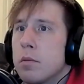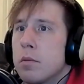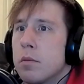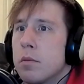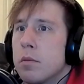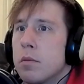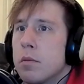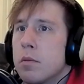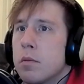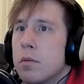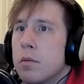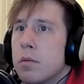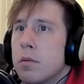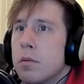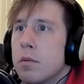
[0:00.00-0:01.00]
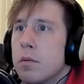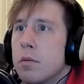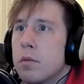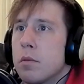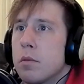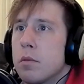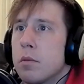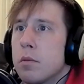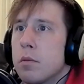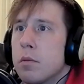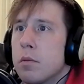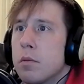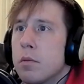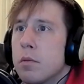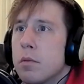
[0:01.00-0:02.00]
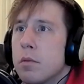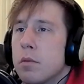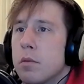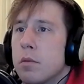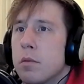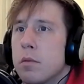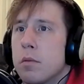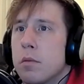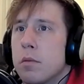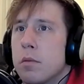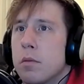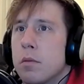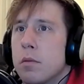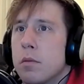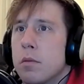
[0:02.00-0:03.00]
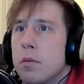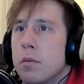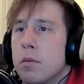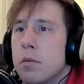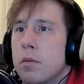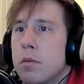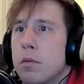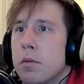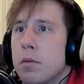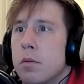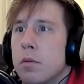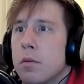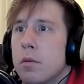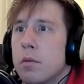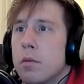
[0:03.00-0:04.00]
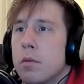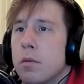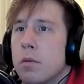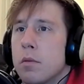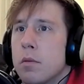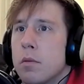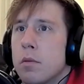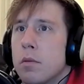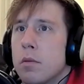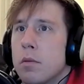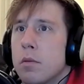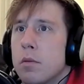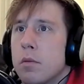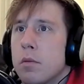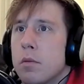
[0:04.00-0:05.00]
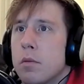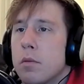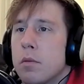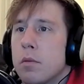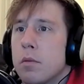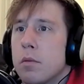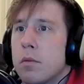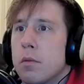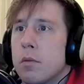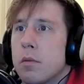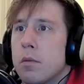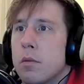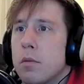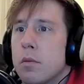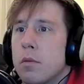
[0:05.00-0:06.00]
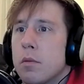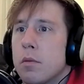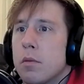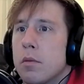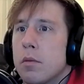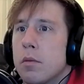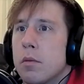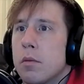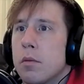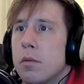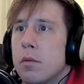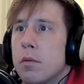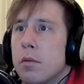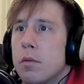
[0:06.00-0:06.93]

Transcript: (not speaking)